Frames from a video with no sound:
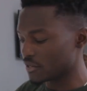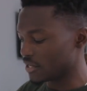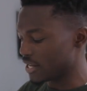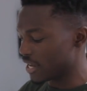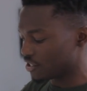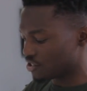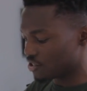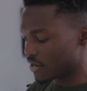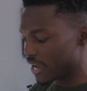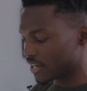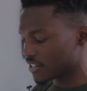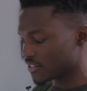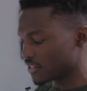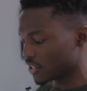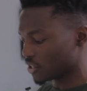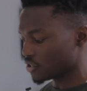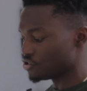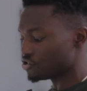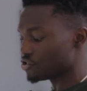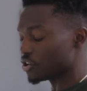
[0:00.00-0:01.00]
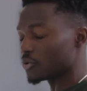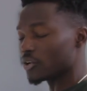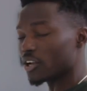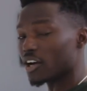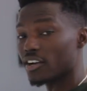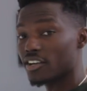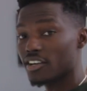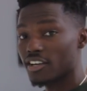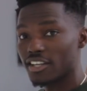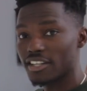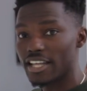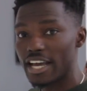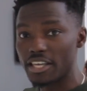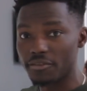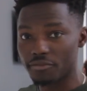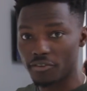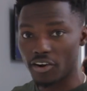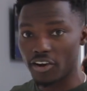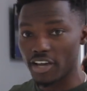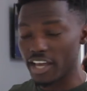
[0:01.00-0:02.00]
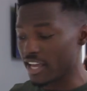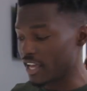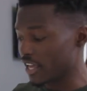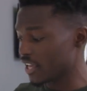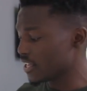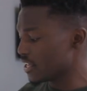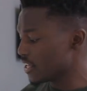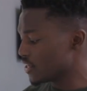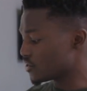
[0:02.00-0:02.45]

So that tracks the controller that you've got here.